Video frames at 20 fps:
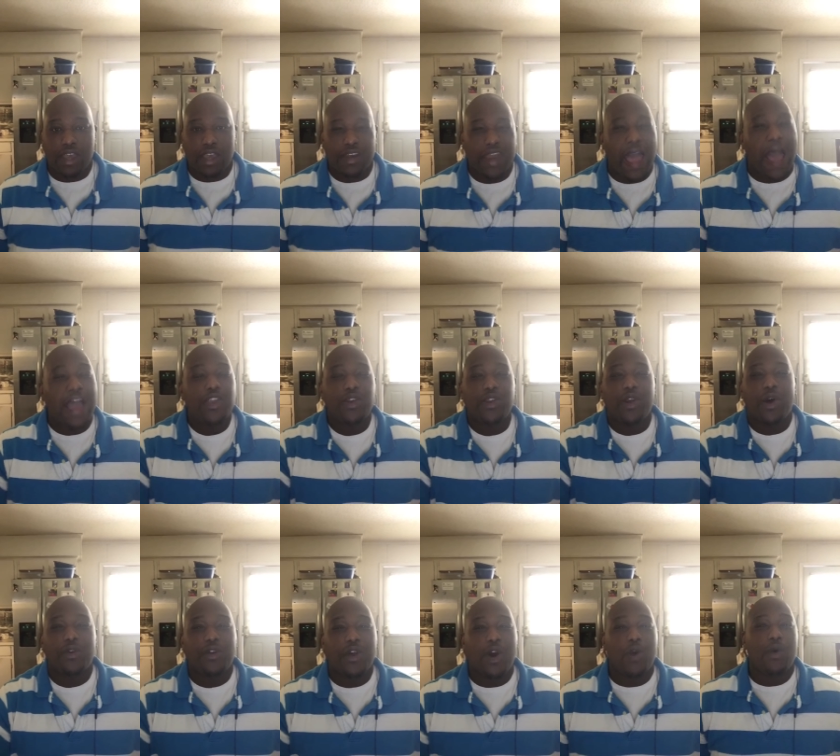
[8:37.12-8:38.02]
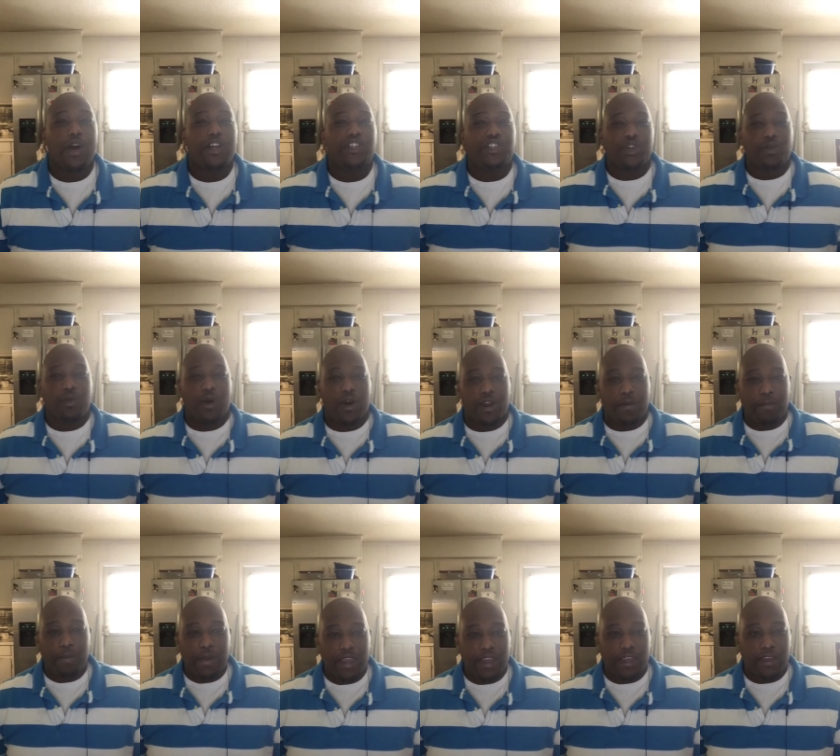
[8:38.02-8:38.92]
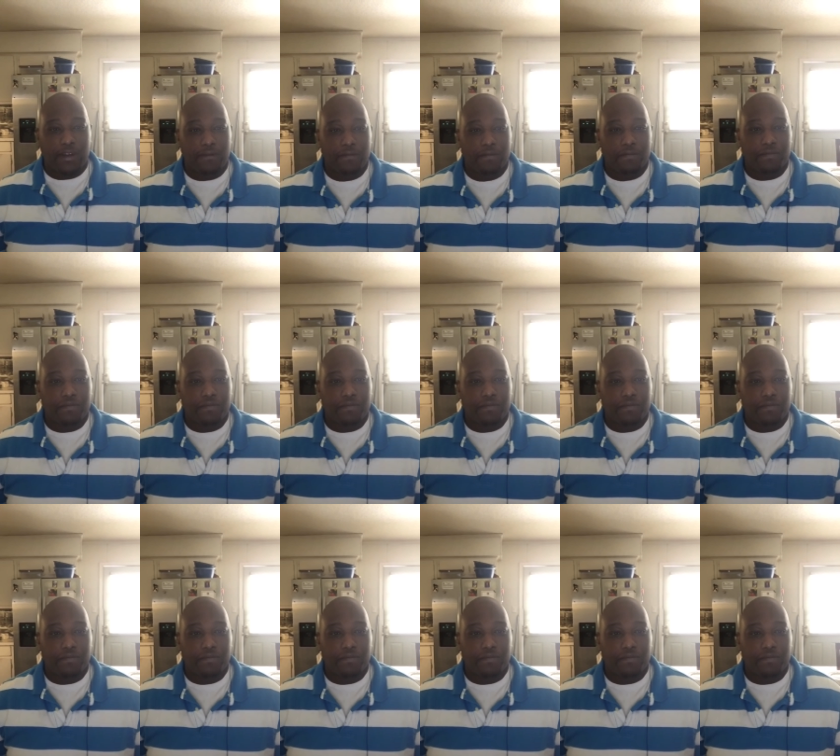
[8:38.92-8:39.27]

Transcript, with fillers: Now you don't know what you want to be.